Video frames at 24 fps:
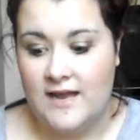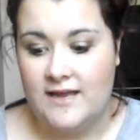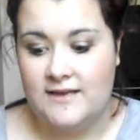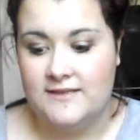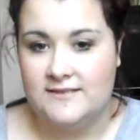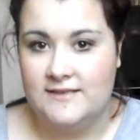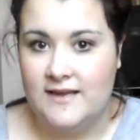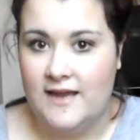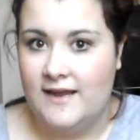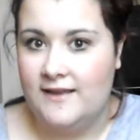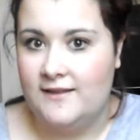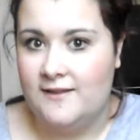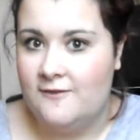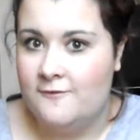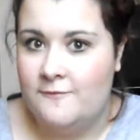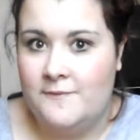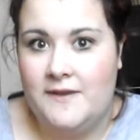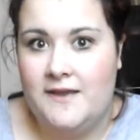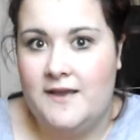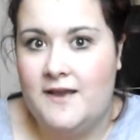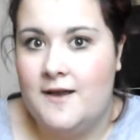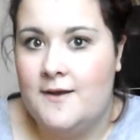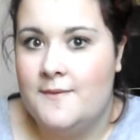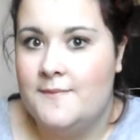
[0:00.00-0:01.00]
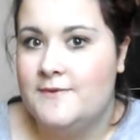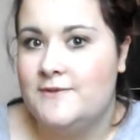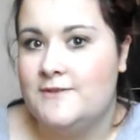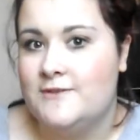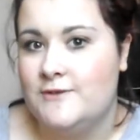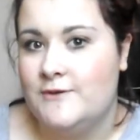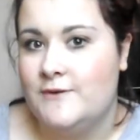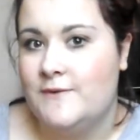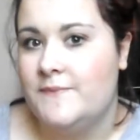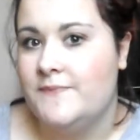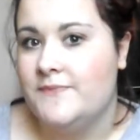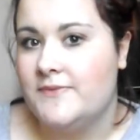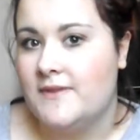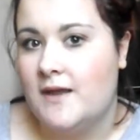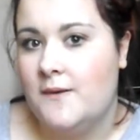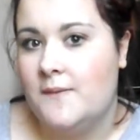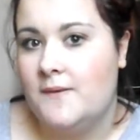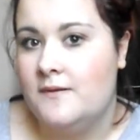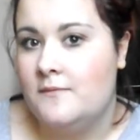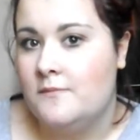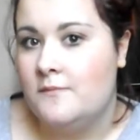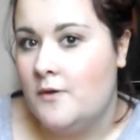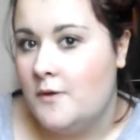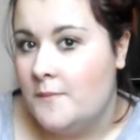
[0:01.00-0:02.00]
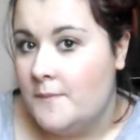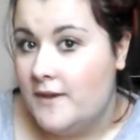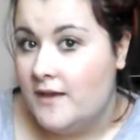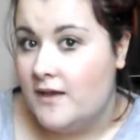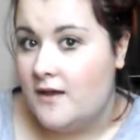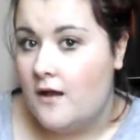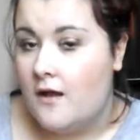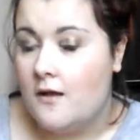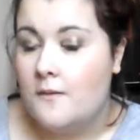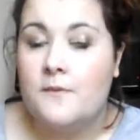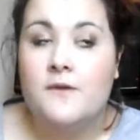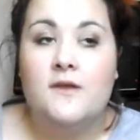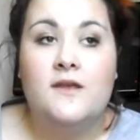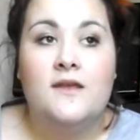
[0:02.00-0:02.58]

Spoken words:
and I love makeup, so I went and bought makeup.